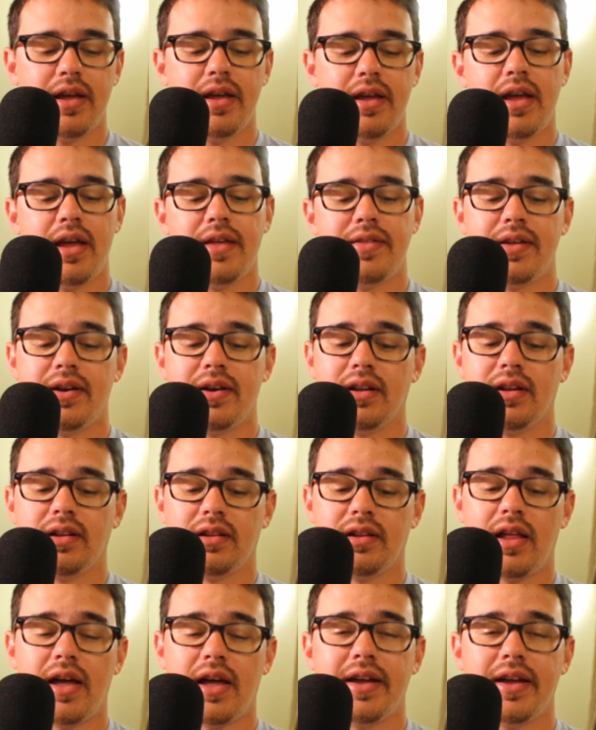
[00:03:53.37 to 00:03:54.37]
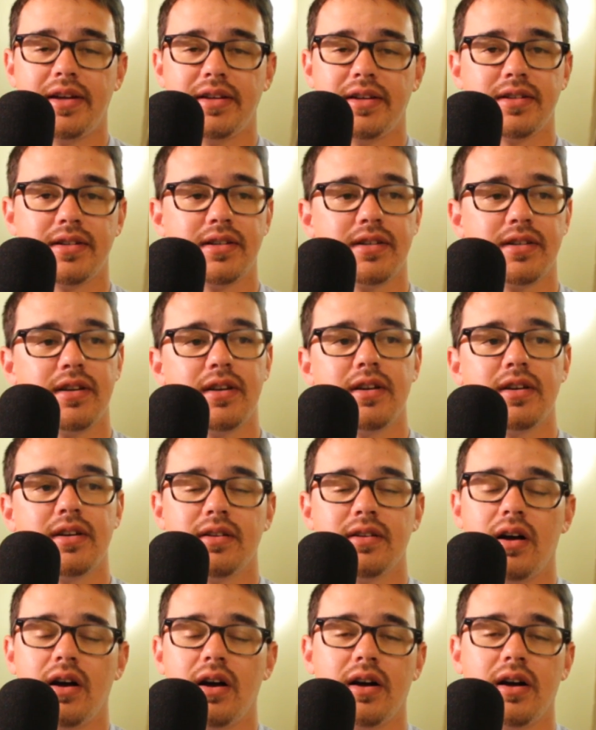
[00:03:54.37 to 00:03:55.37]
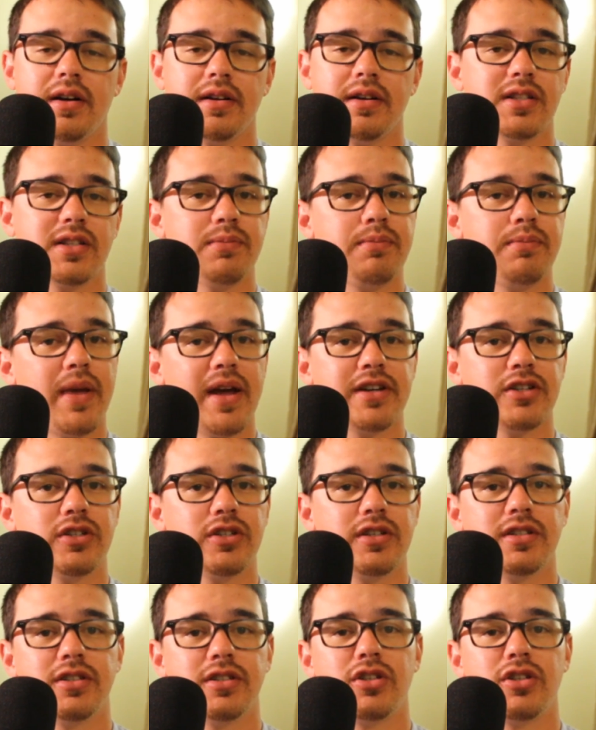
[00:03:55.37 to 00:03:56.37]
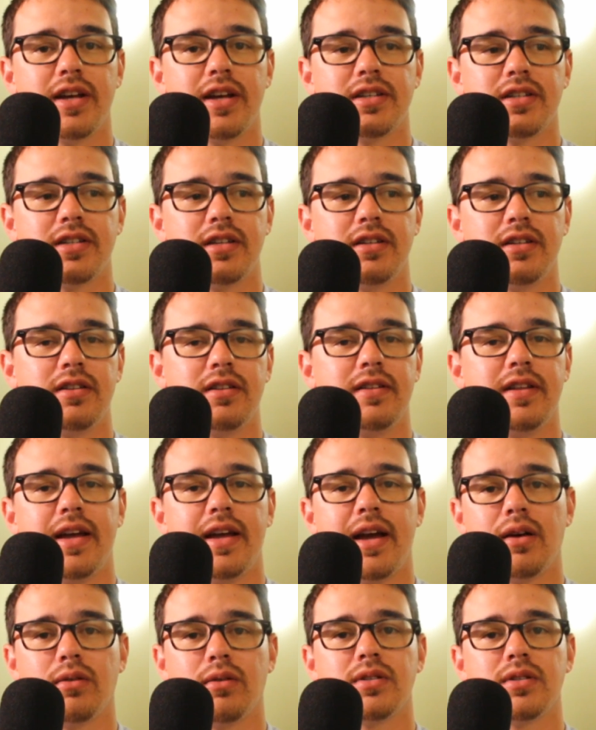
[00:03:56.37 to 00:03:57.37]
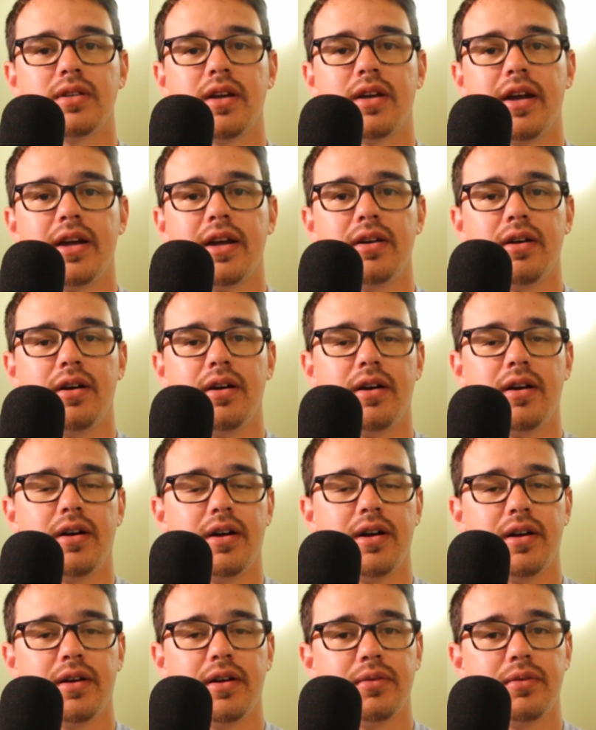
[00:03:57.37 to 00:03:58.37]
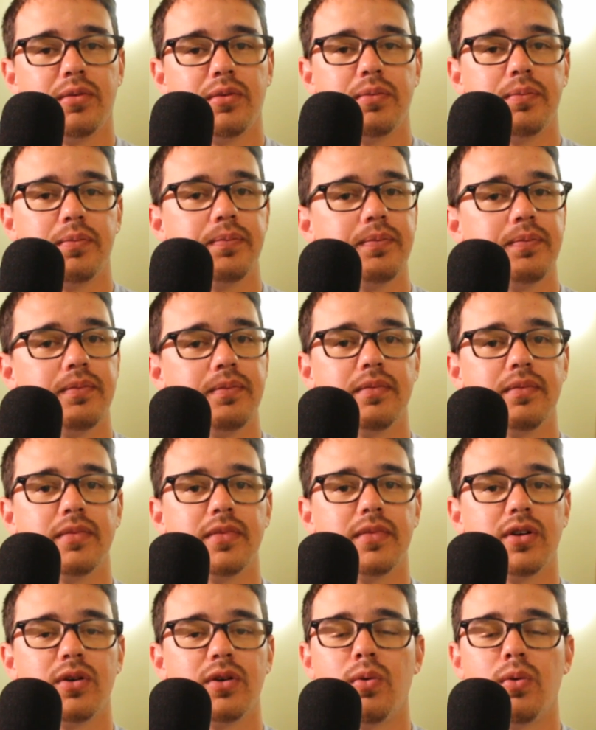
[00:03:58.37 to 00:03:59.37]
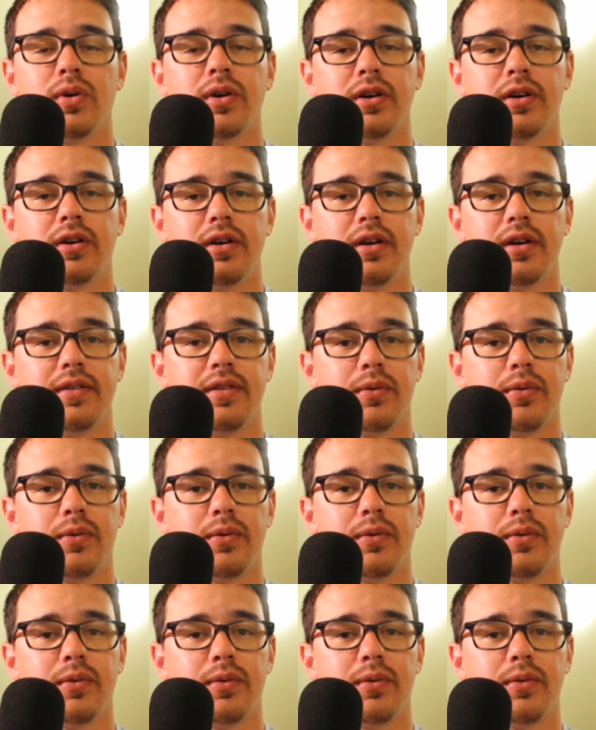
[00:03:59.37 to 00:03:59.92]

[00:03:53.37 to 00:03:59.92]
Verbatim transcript: and then Elias uh, smashed his chest into the outside uh, corner in the